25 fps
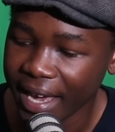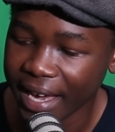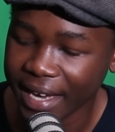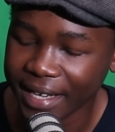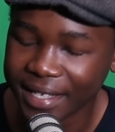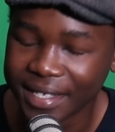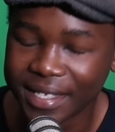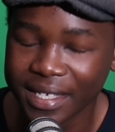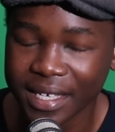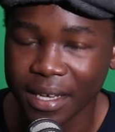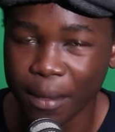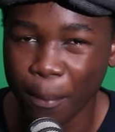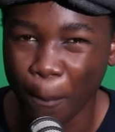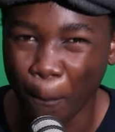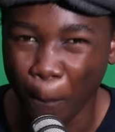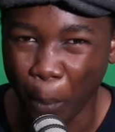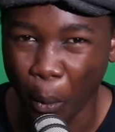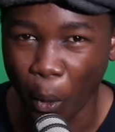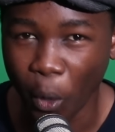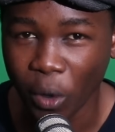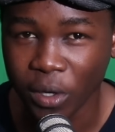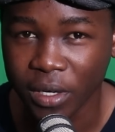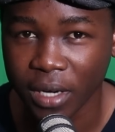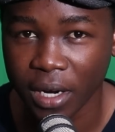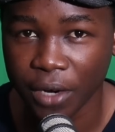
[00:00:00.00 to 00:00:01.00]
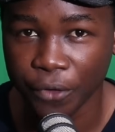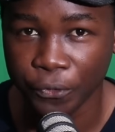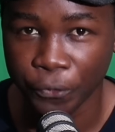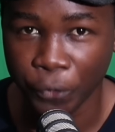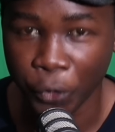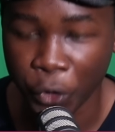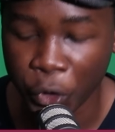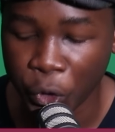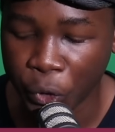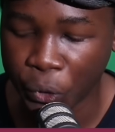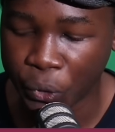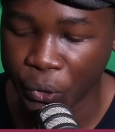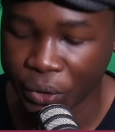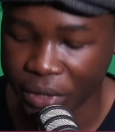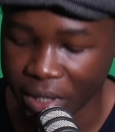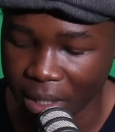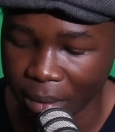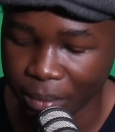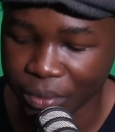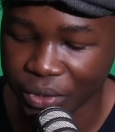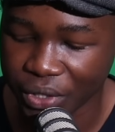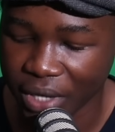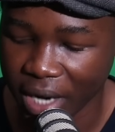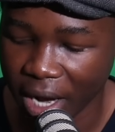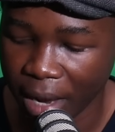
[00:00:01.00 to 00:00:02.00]
It's important for you to
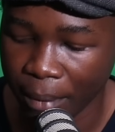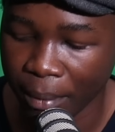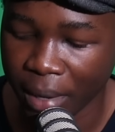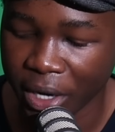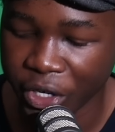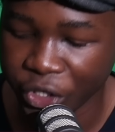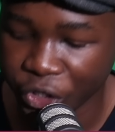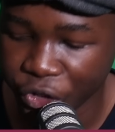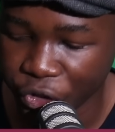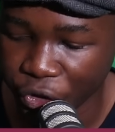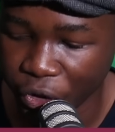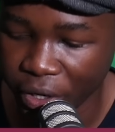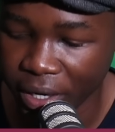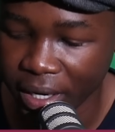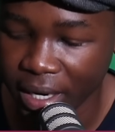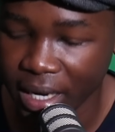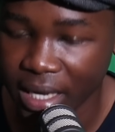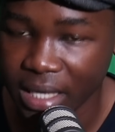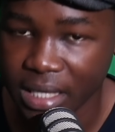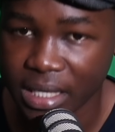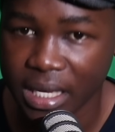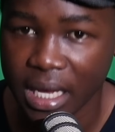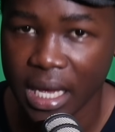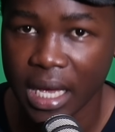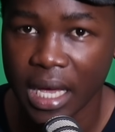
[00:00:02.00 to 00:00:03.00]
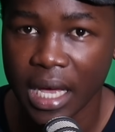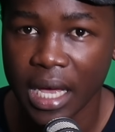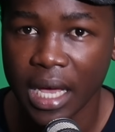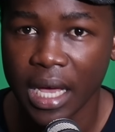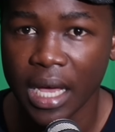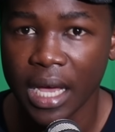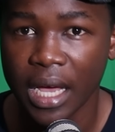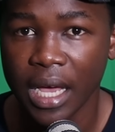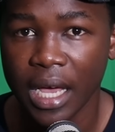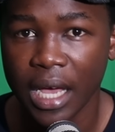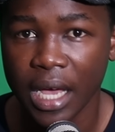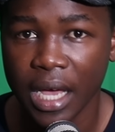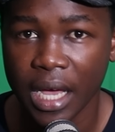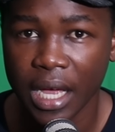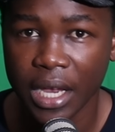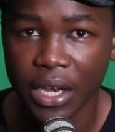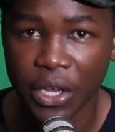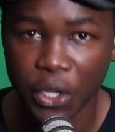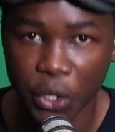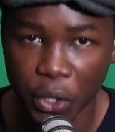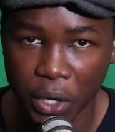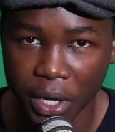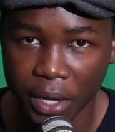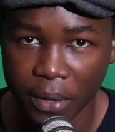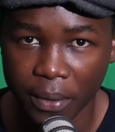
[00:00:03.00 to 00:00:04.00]
subscribe and join us
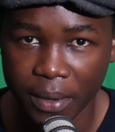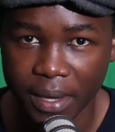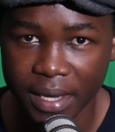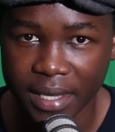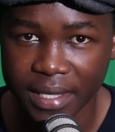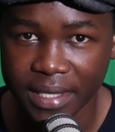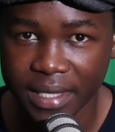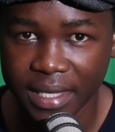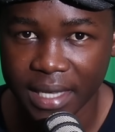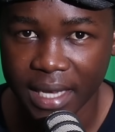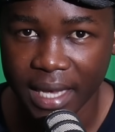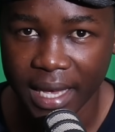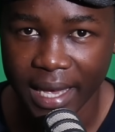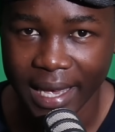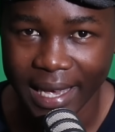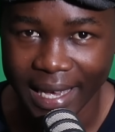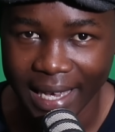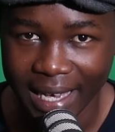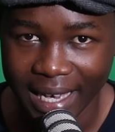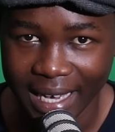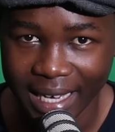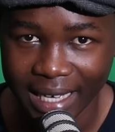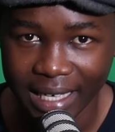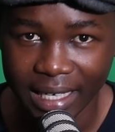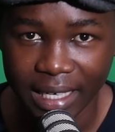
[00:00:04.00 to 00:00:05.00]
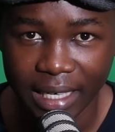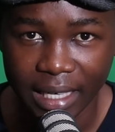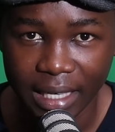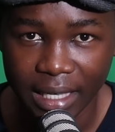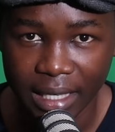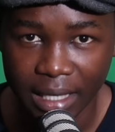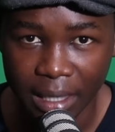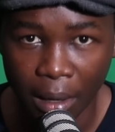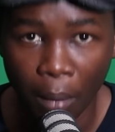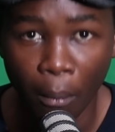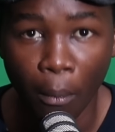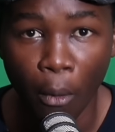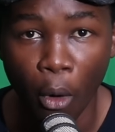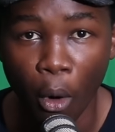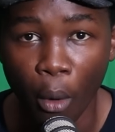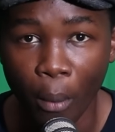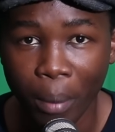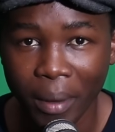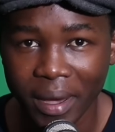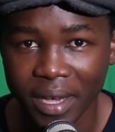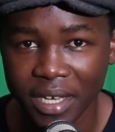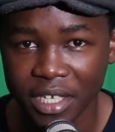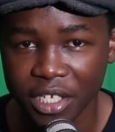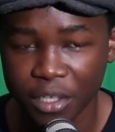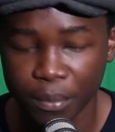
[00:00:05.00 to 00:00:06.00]
during these
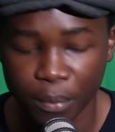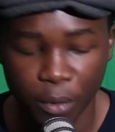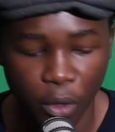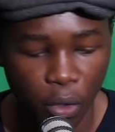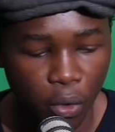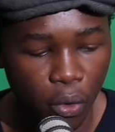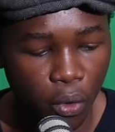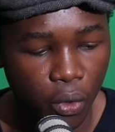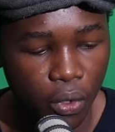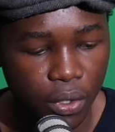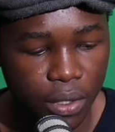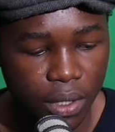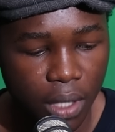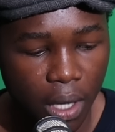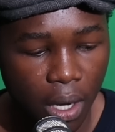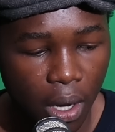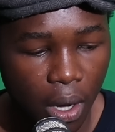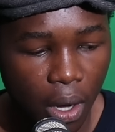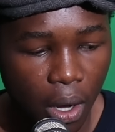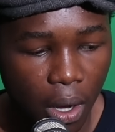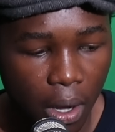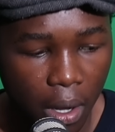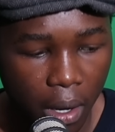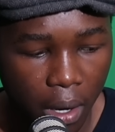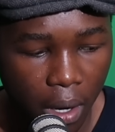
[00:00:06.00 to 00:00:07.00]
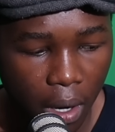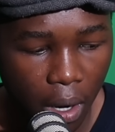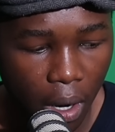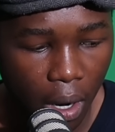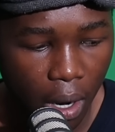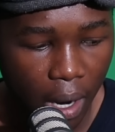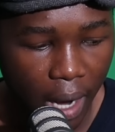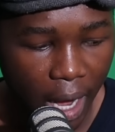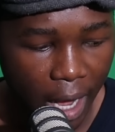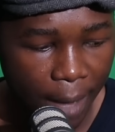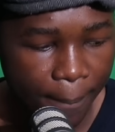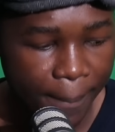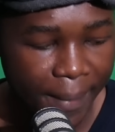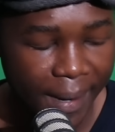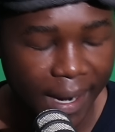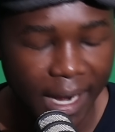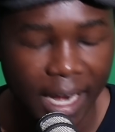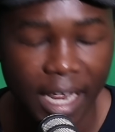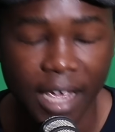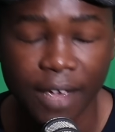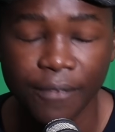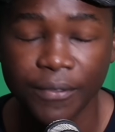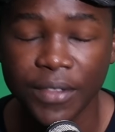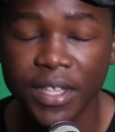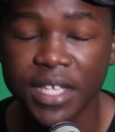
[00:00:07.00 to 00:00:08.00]
moments because I
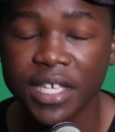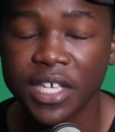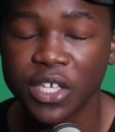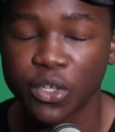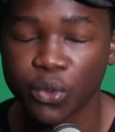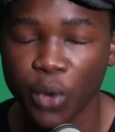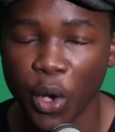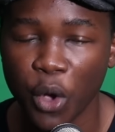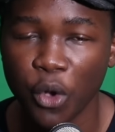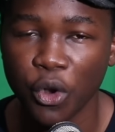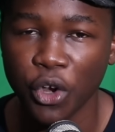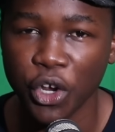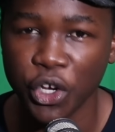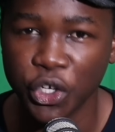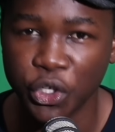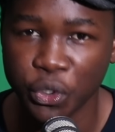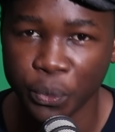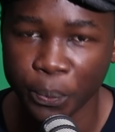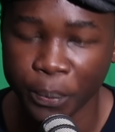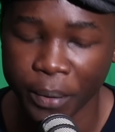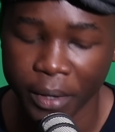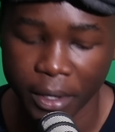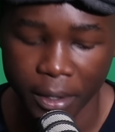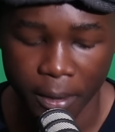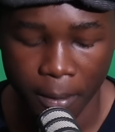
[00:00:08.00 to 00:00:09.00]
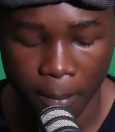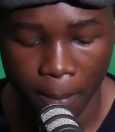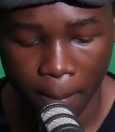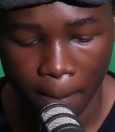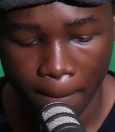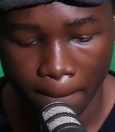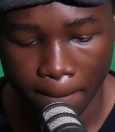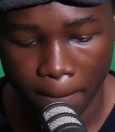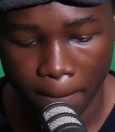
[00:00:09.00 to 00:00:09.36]
believe this is where you need to be.